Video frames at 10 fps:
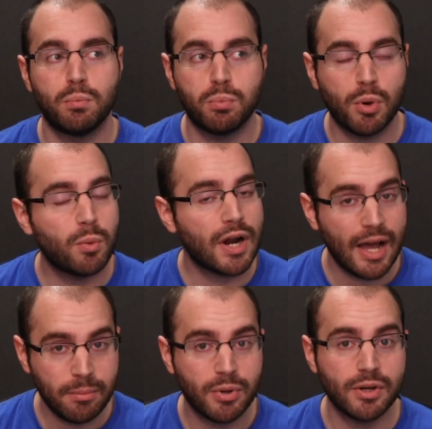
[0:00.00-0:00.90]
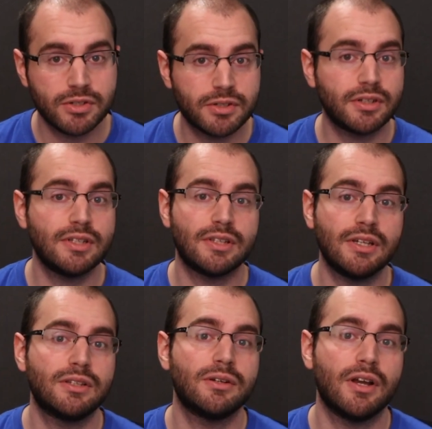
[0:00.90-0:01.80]
But what I personally
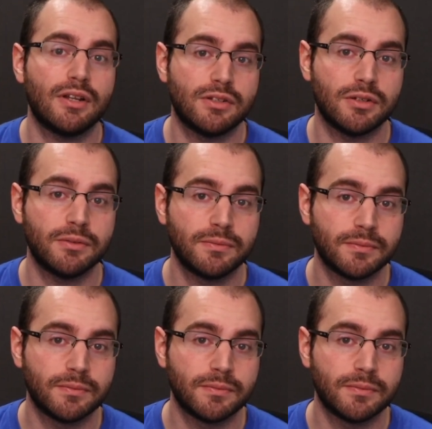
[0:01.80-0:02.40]
think they're gonna do,